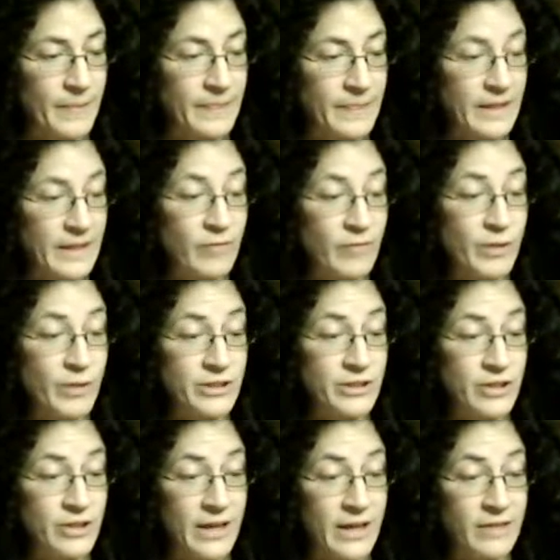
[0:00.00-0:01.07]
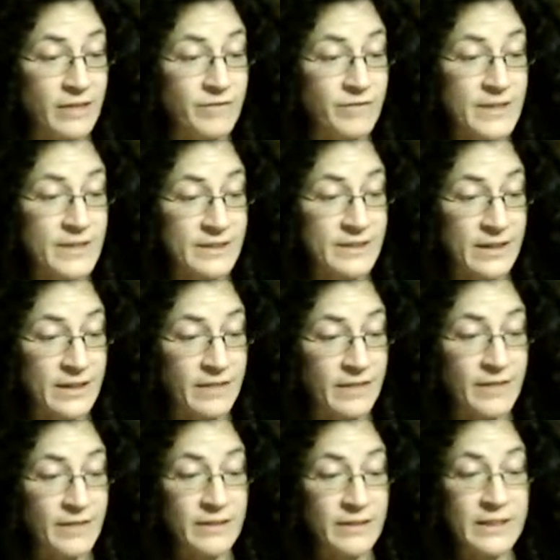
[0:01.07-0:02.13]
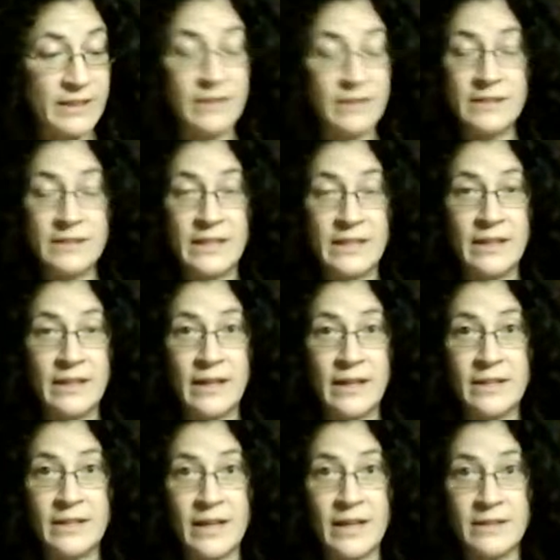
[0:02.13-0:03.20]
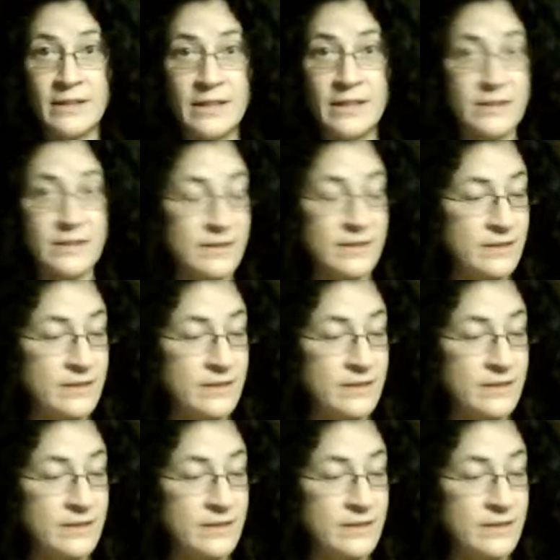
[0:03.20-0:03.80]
of which I confessedly felt guilty and yet innocent,